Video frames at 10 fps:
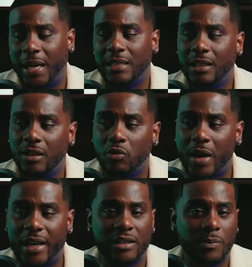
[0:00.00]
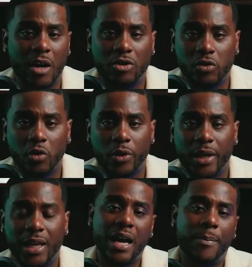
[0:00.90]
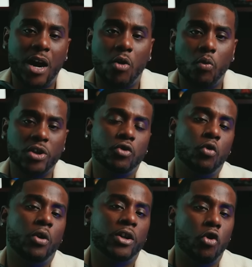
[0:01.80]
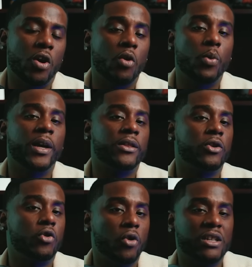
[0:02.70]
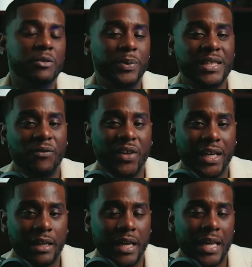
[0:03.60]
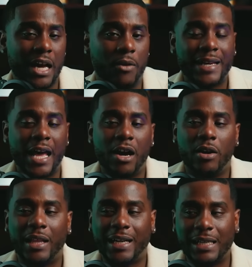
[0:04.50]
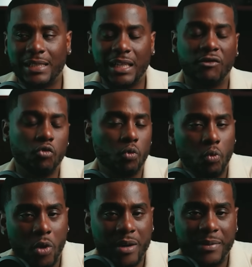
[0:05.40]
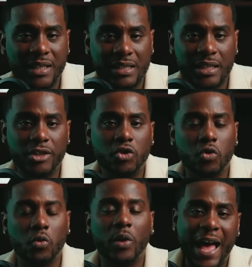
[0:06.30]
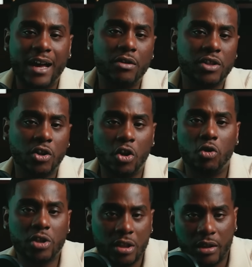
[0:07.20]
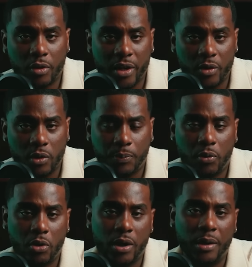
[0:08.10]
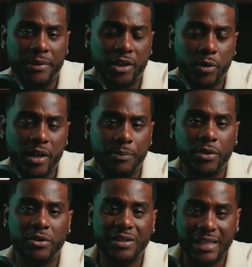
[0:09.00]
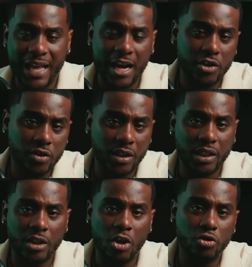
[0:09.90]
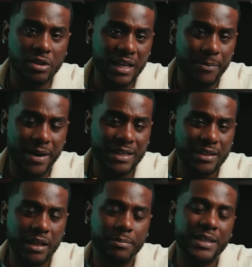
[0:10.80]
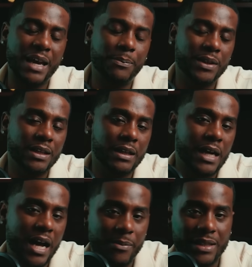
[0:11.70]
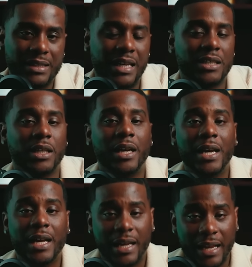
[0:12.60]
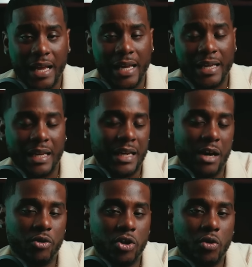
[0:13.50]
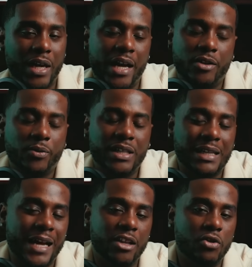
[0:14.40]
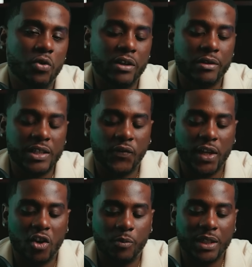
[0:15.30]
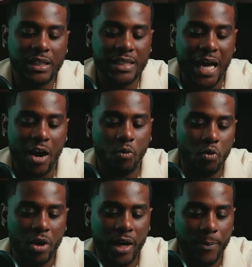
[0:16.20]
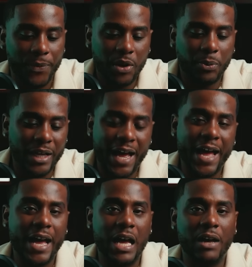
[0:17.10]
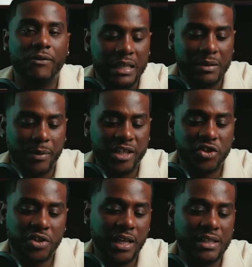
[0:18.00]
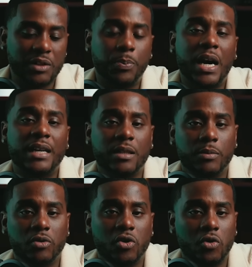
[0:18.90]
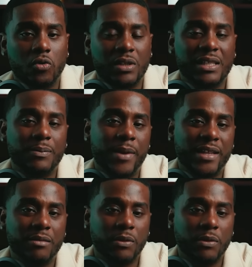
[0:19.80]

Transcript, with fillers: Basically write a small story about what's going on with your specific account. Now, like I said, if you want me to teach you how to go to the credit report, I mean the credit bureaus, and actually go step by step, type it in the comment section, and I and, and I will do that. The reason I didn't do it on this video because I want people to have as much chance as possible to use this method